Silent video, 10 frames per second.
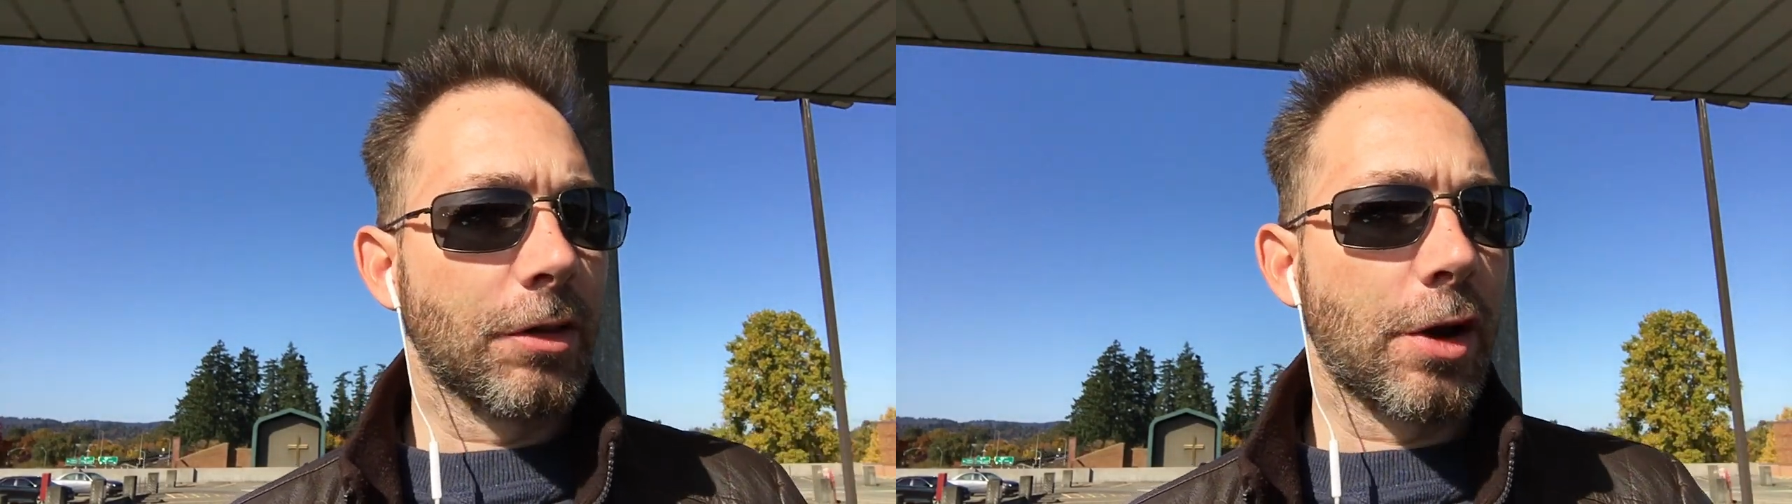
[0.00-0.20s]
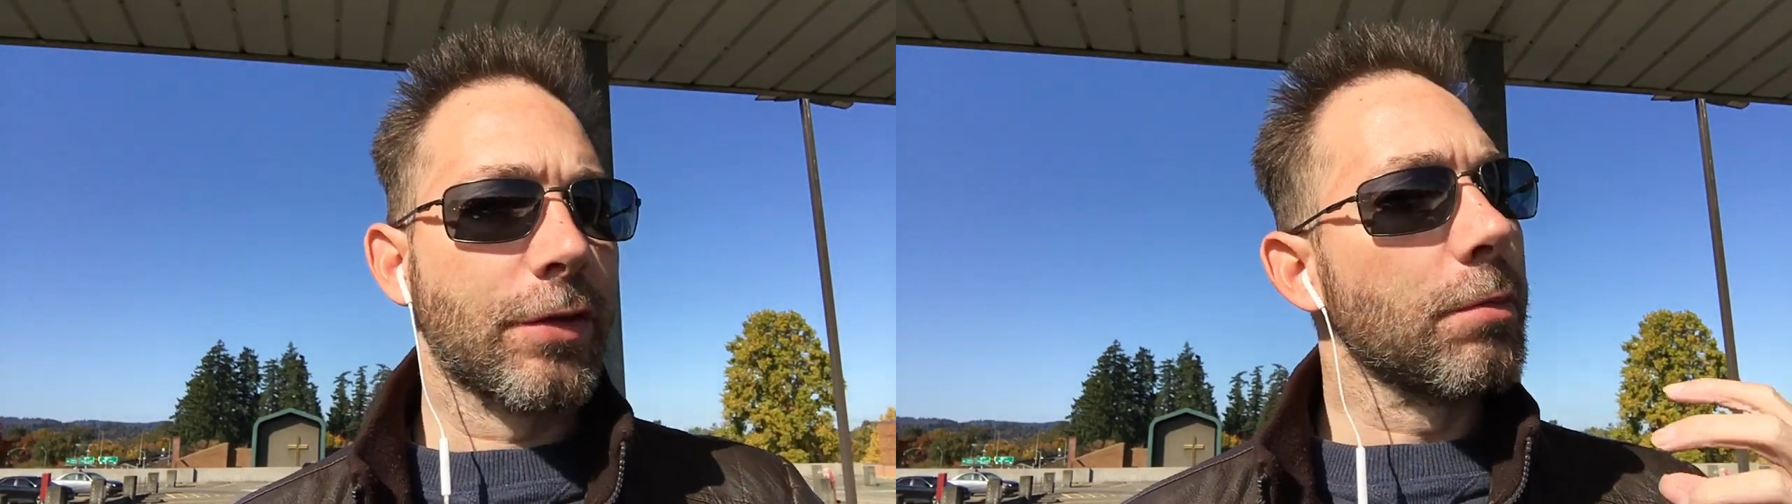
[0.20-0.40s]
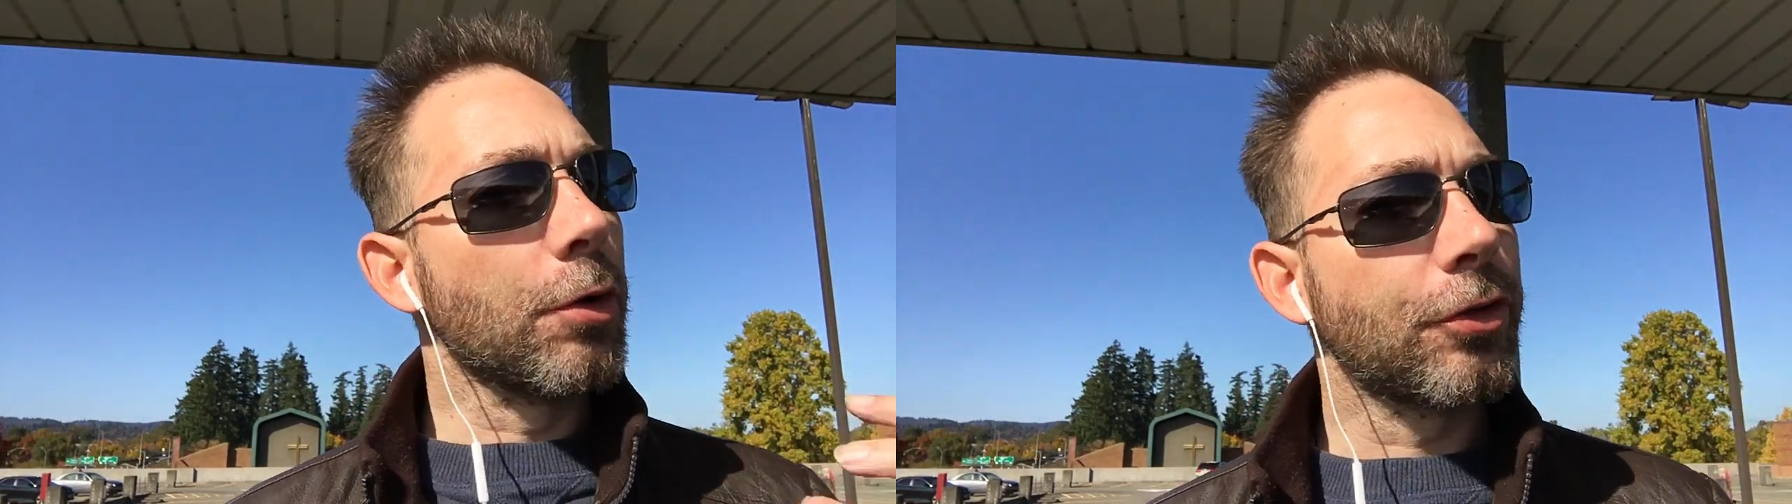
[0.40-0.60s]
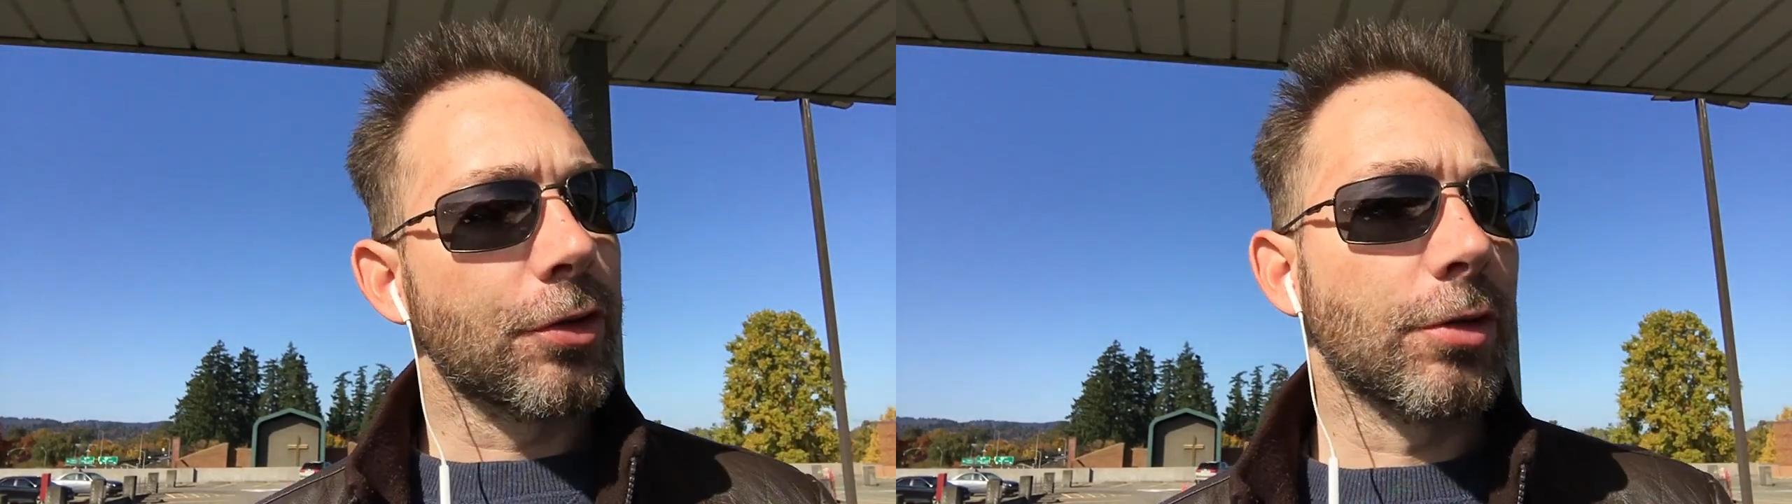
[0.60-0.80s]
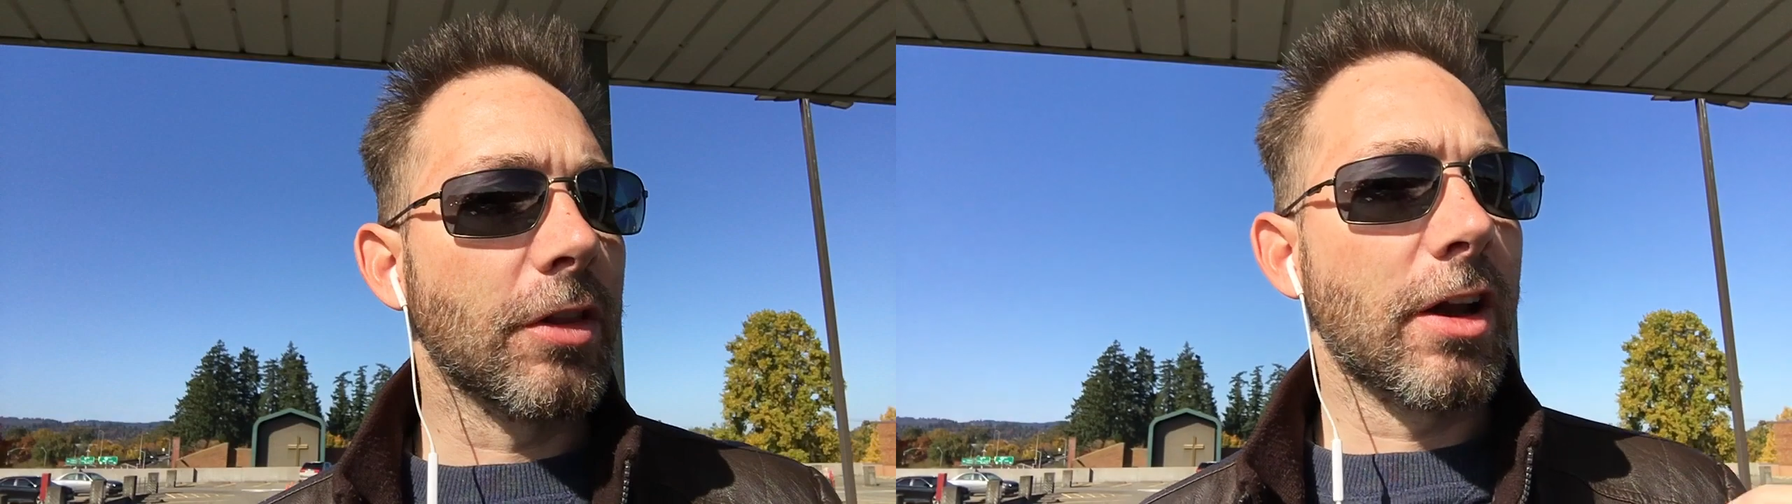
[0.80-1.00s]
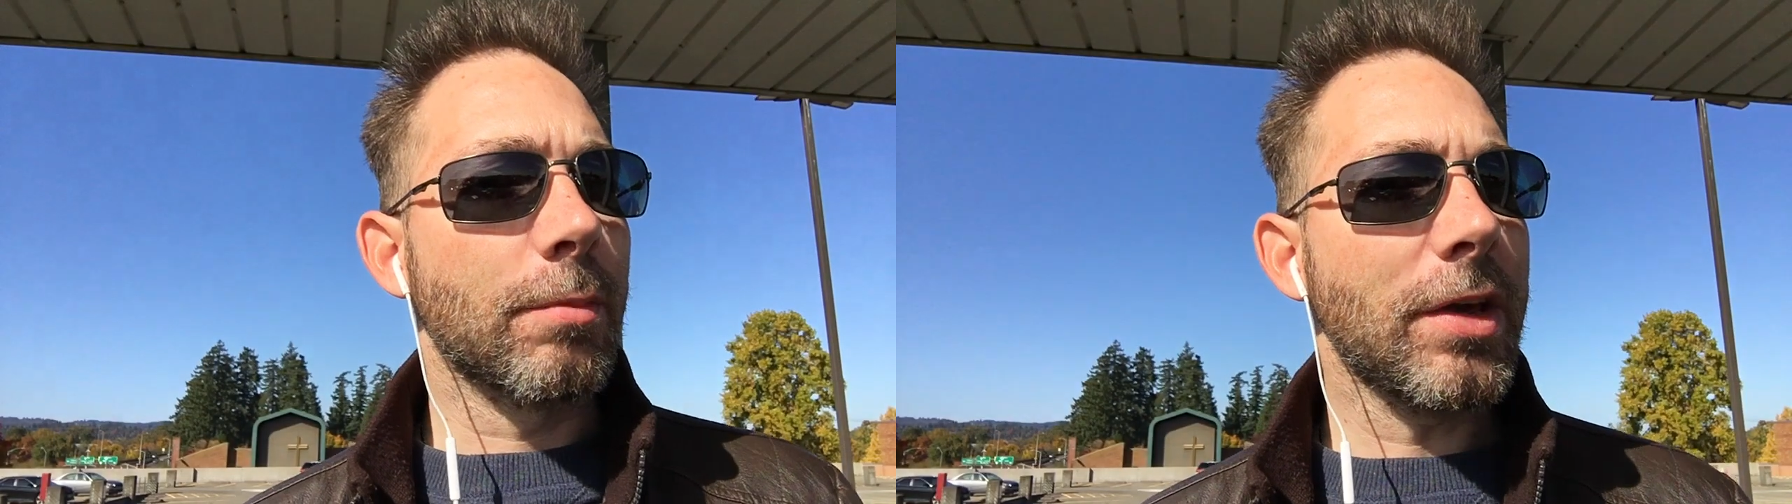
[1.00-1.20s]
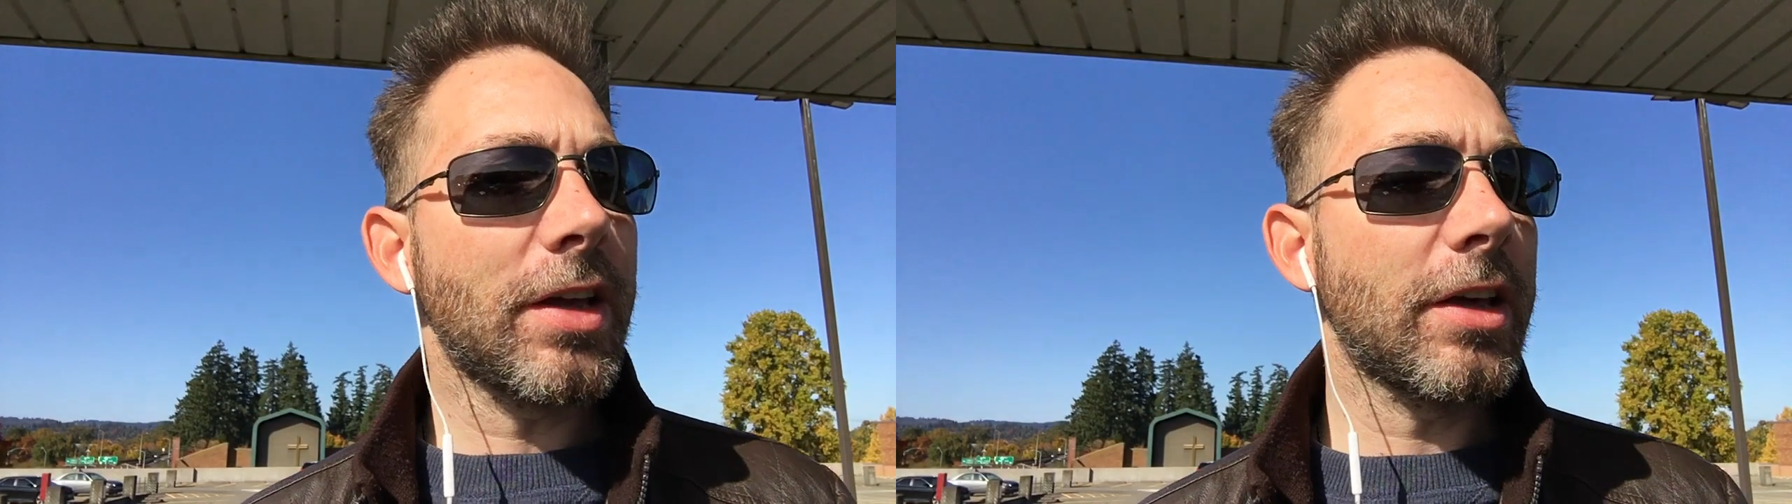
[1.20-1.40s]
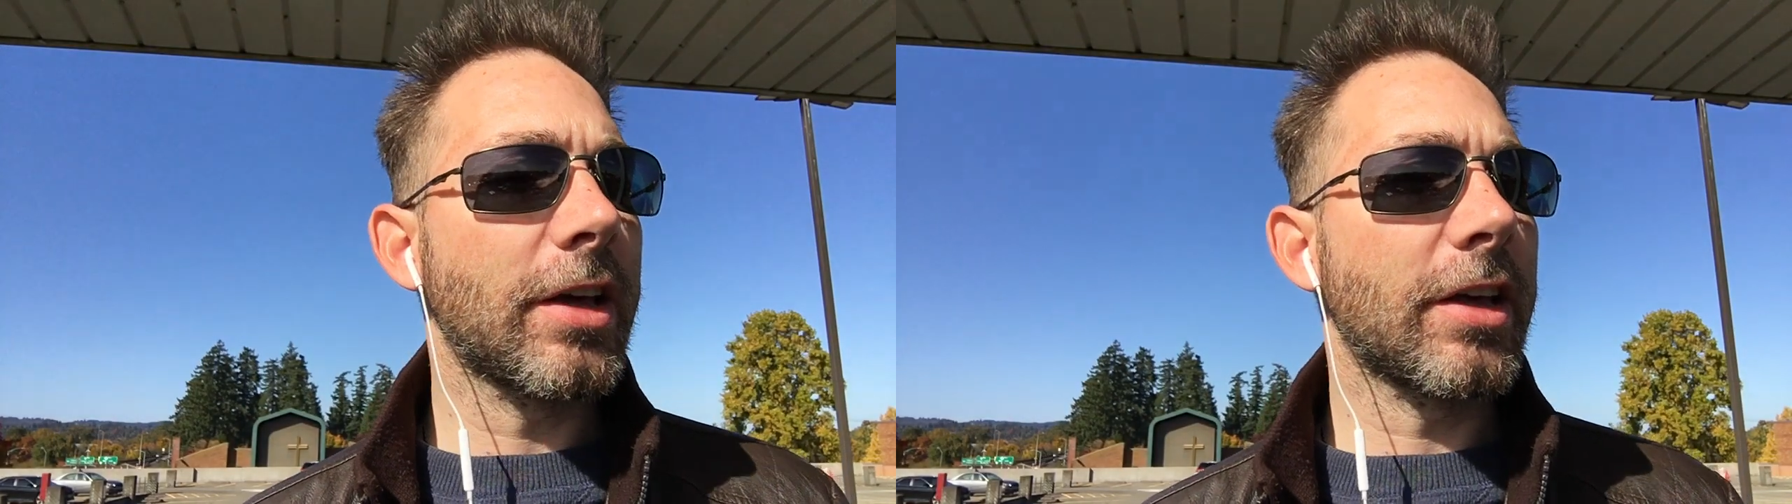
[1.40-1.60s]
lot of emotion or a lot of
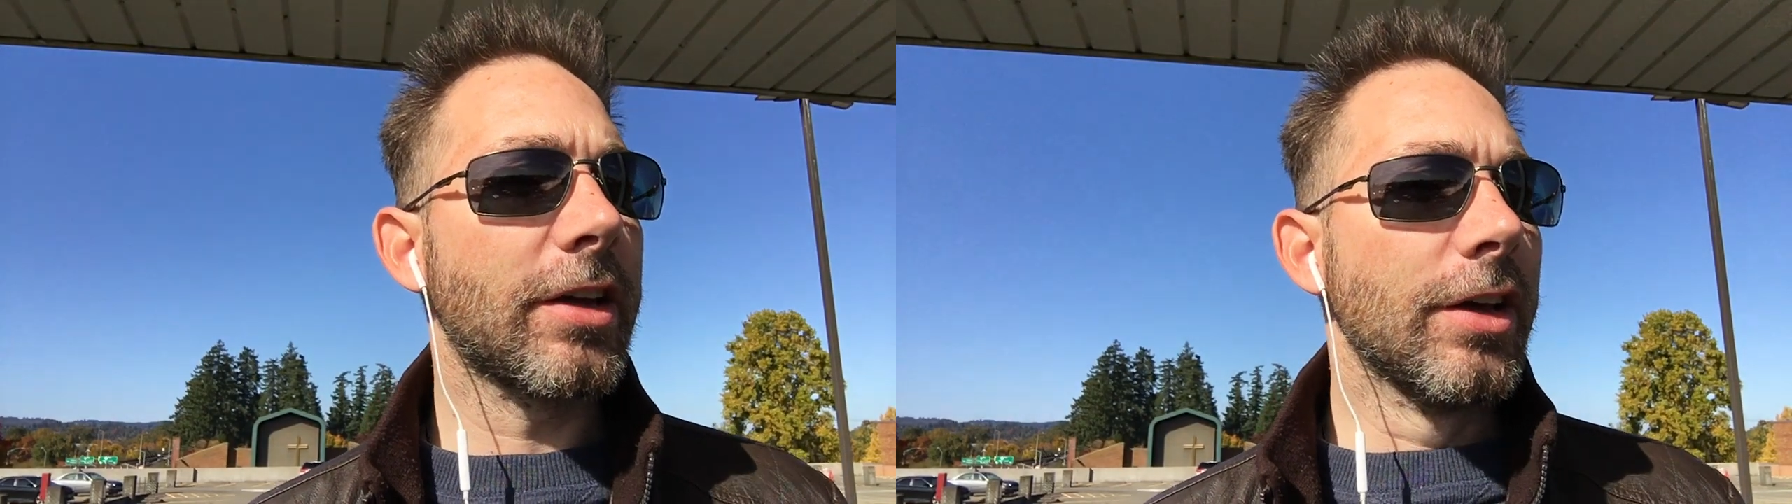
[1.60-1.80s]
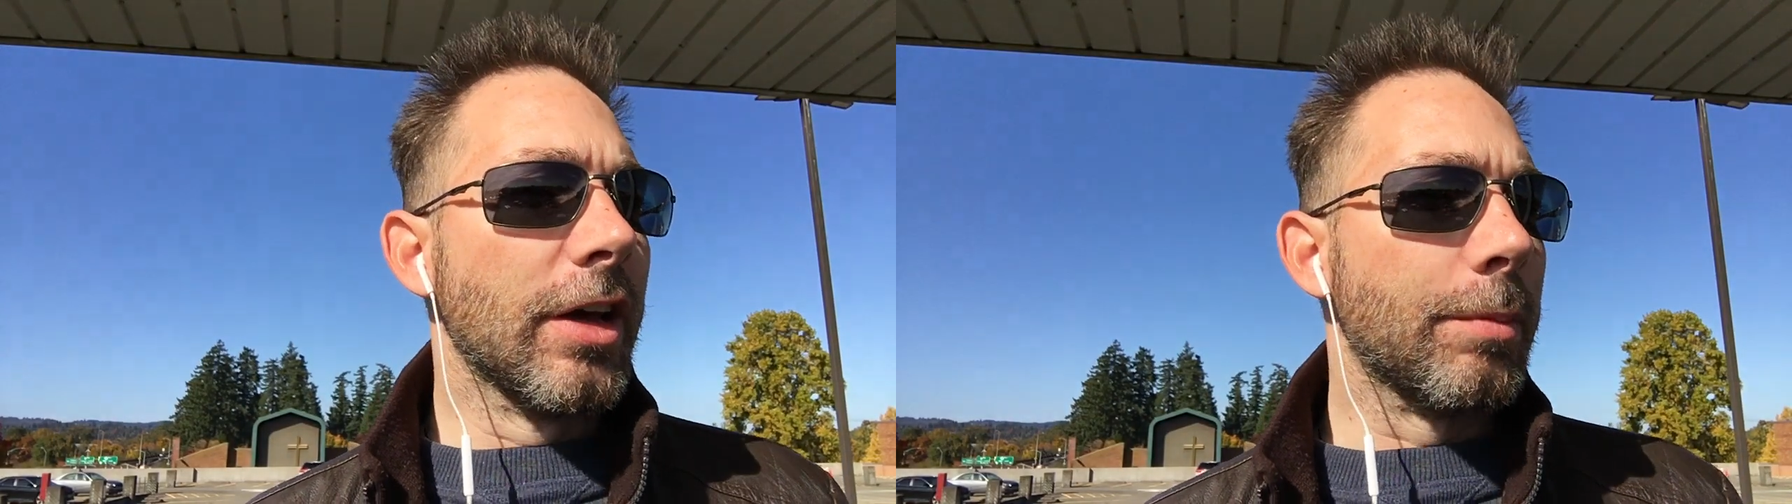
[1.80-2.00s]
meaning in it,